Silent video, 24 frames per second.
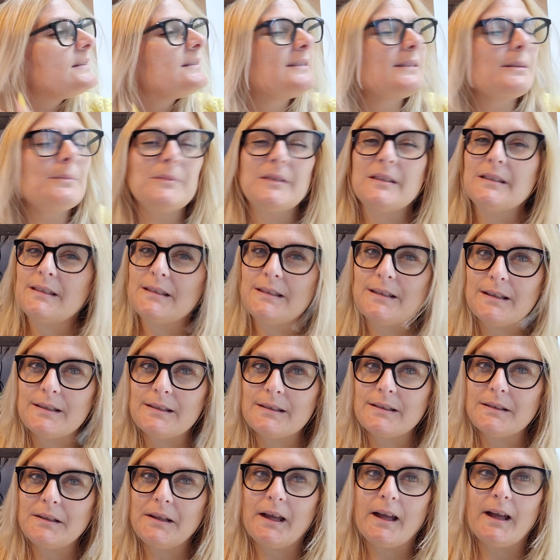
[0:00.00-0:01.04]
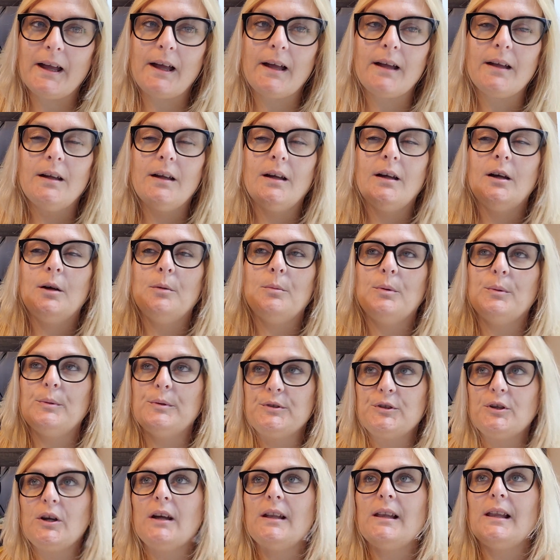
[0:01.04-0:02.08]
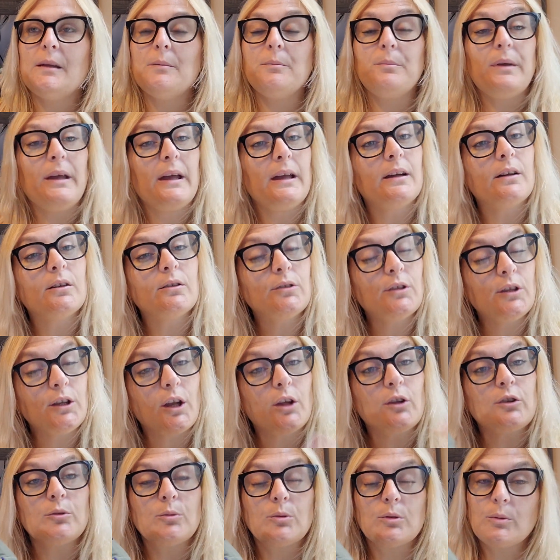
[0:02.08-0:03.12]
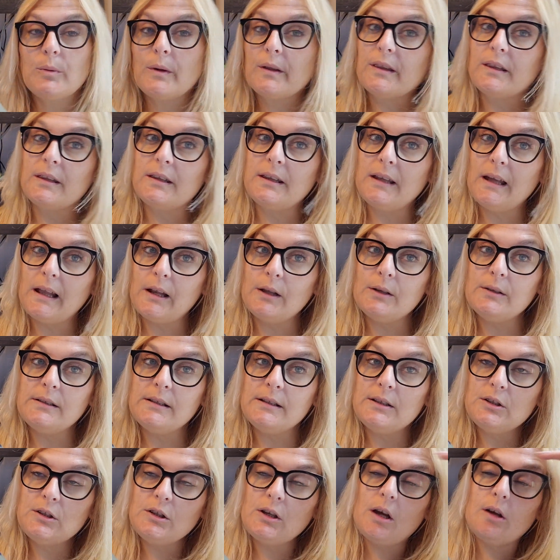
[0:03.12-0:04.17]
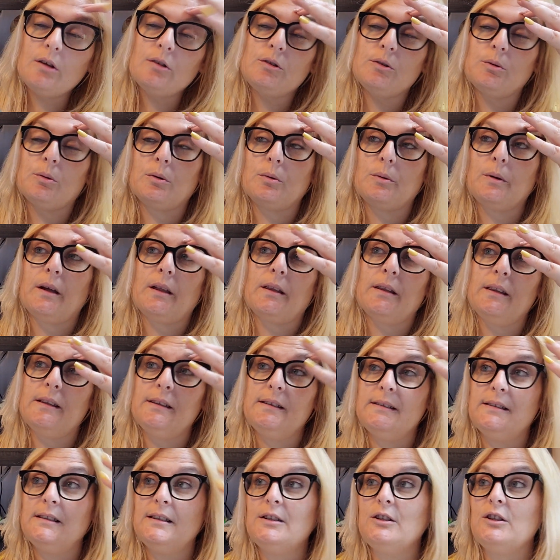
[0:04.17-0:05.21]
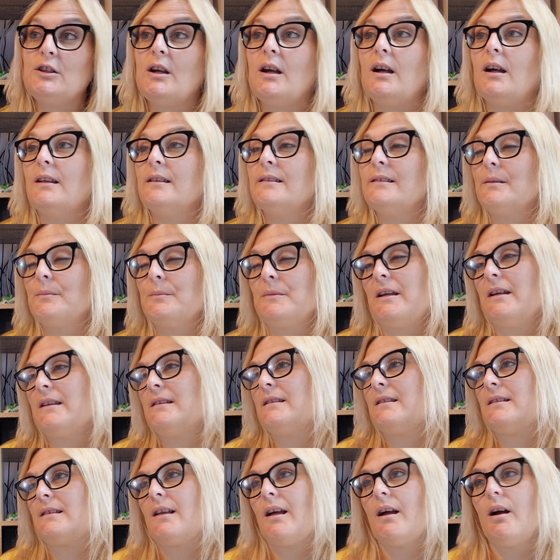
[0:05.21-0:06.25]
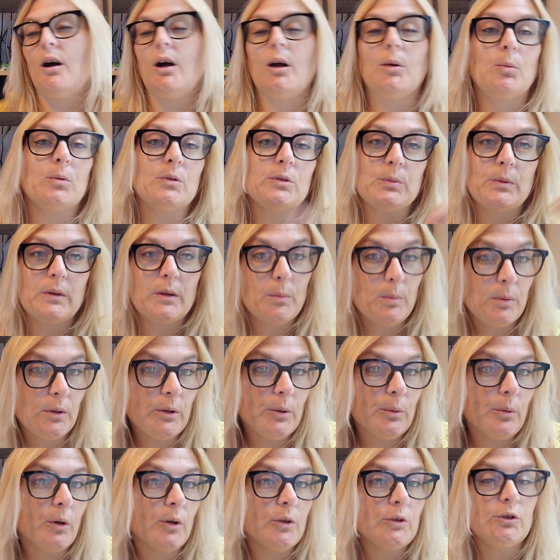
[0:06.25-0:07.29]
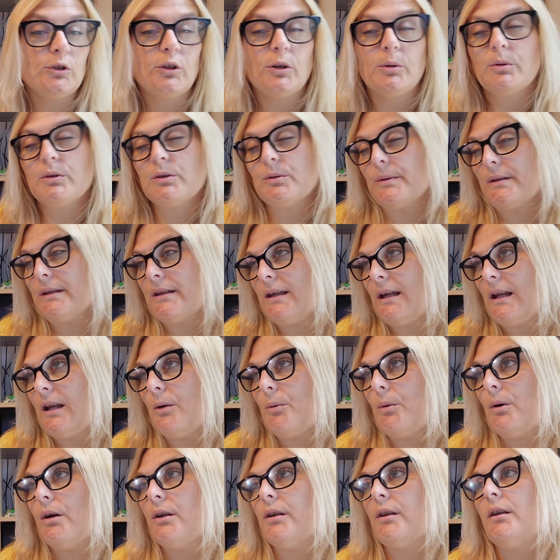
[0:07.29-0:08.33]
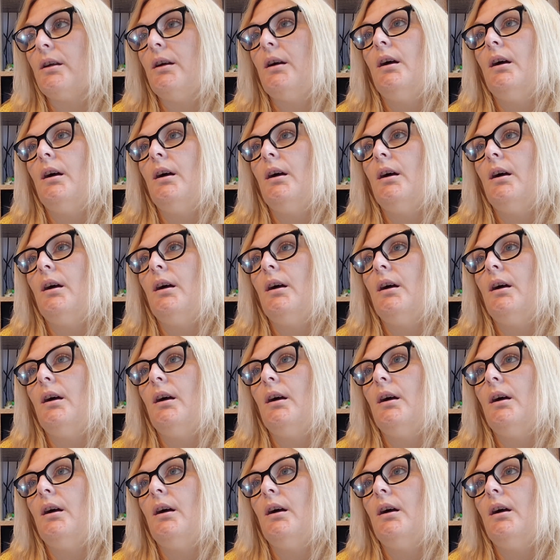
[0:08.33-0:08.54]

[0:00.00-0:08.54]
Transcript: some days he doesn't care. But we try and let him pick, oh, you know, do you want to wear the yellow t-shirt? Do you want to wear this t-shirt? And some days it's like, oh, I want to wear the blue one or I want to wear the yellow one.